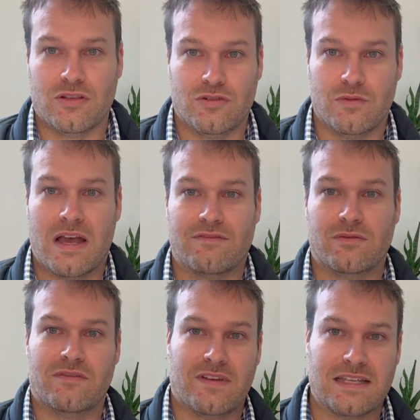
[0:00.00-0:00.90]
you do have
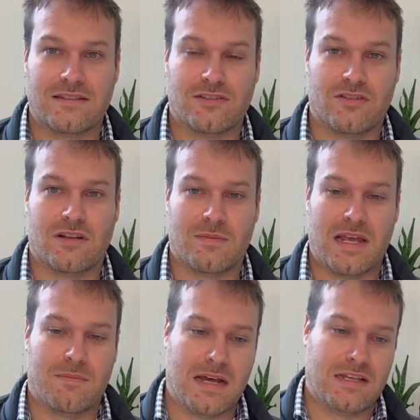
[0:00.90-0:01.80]
to invest a certain
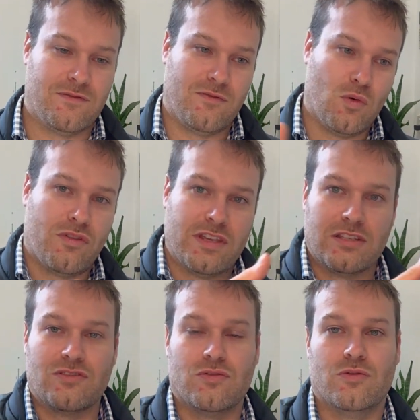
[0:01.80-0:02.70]
amount of money for
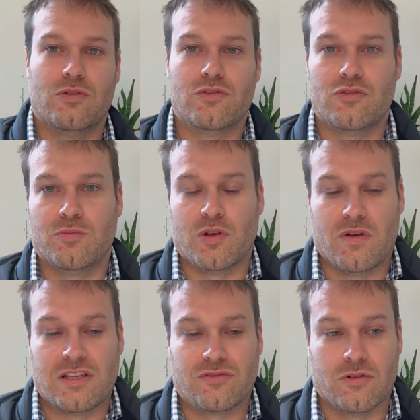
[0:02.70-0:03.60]
things to
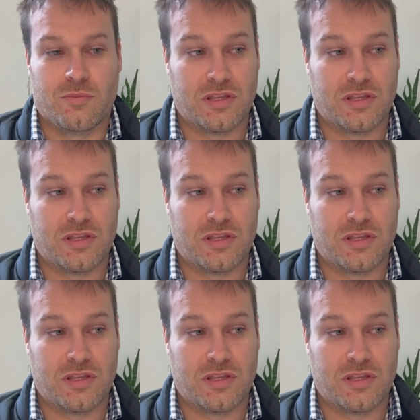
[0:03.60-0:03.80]
progress through.